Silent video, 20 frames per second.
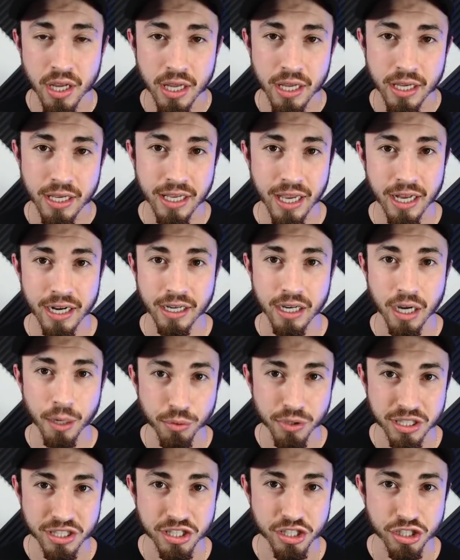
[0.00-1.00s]
He had a couple
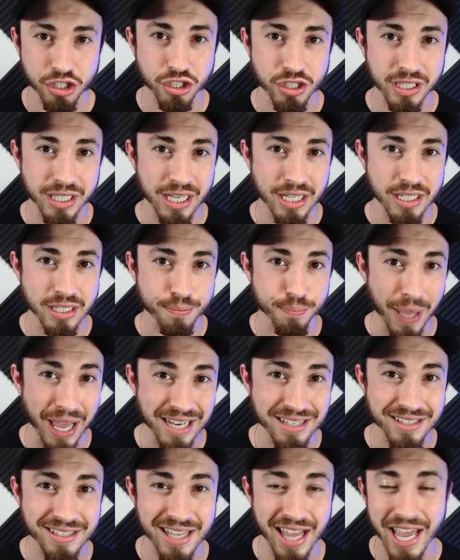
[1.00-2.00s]
decisions against Penn
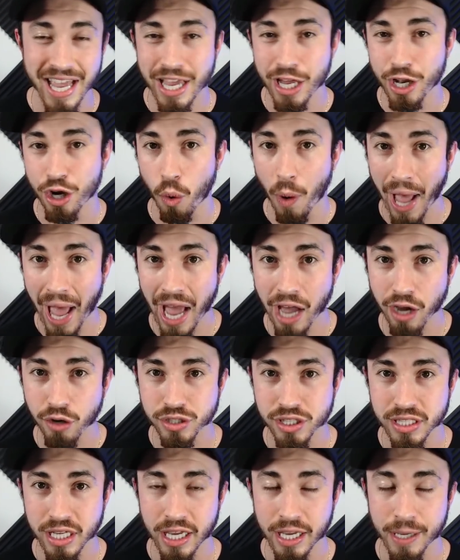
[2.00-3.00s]
State and Ohio
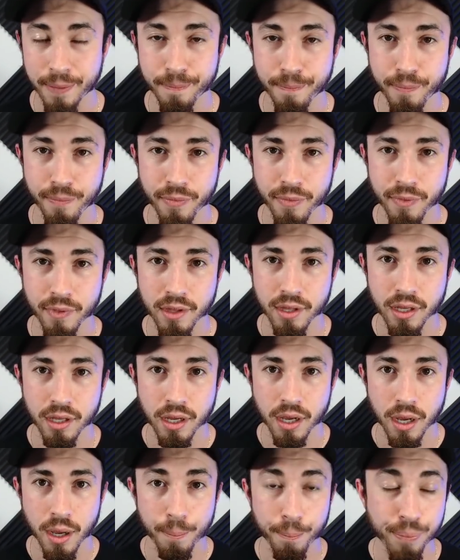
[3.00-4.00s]
State,
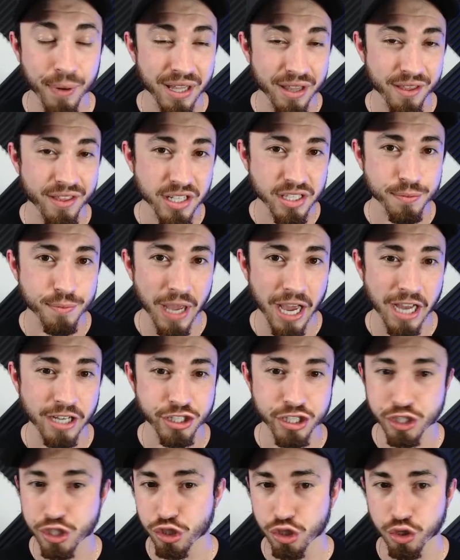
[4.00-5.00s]
but this match
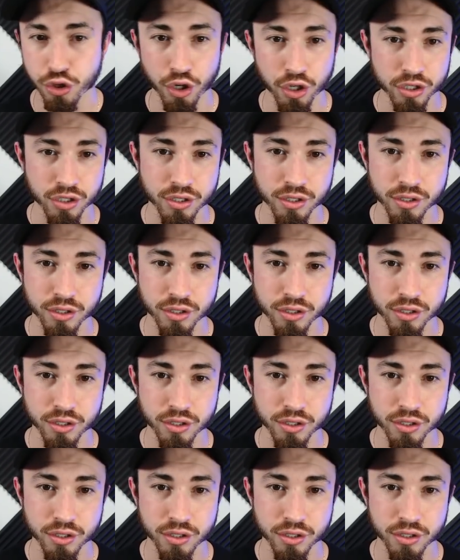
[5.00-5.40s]
he just looked